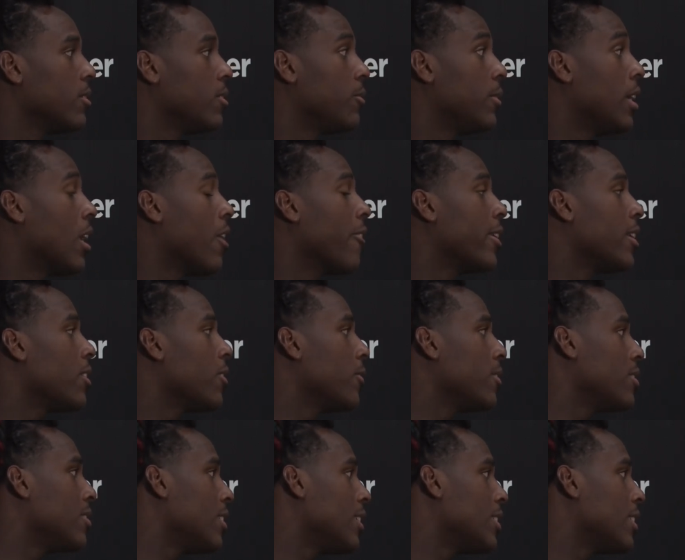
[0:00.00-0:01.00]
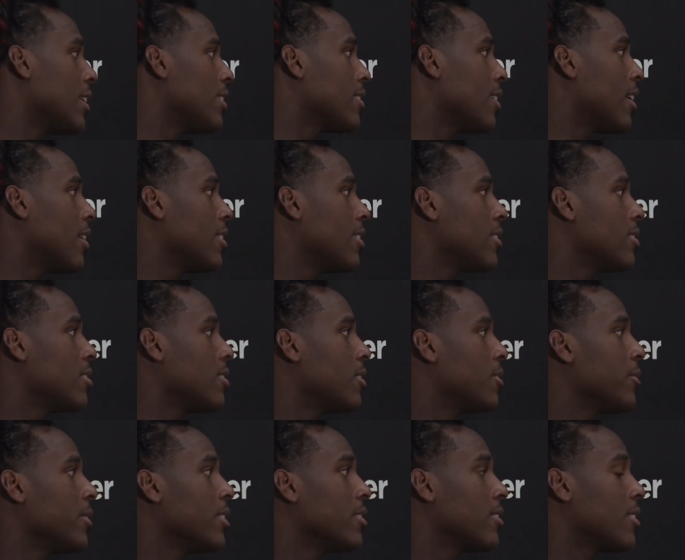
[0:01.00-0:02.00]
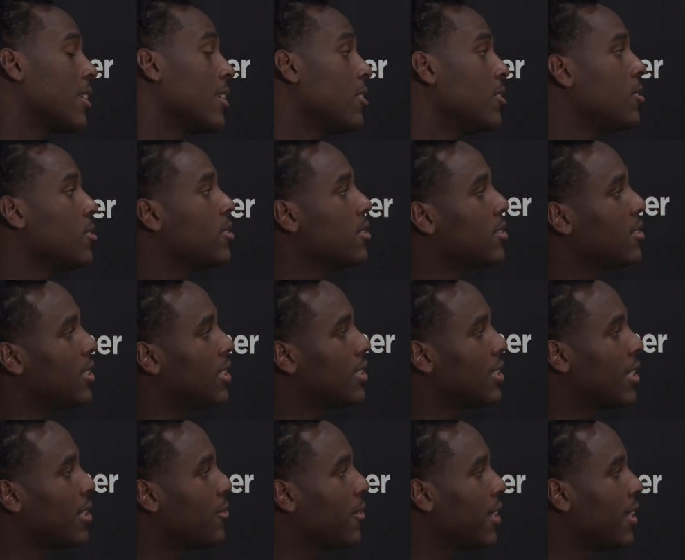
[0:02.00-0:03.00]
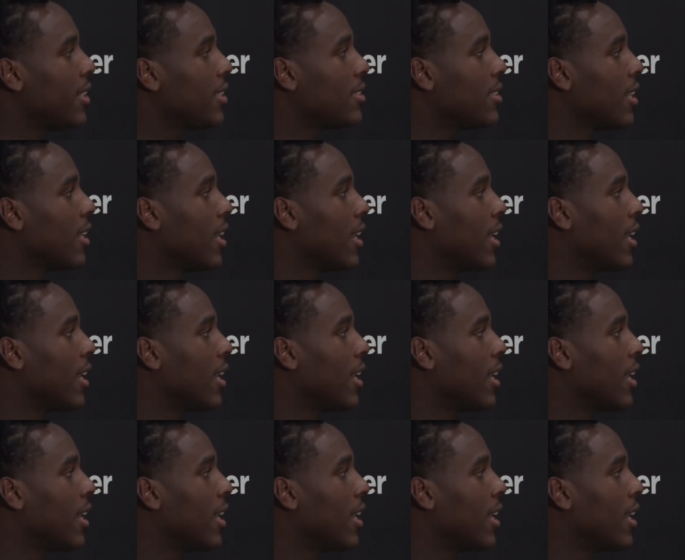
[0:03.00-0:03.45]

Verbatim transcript: we already know what CJ taught us, so we're still using CJ ways.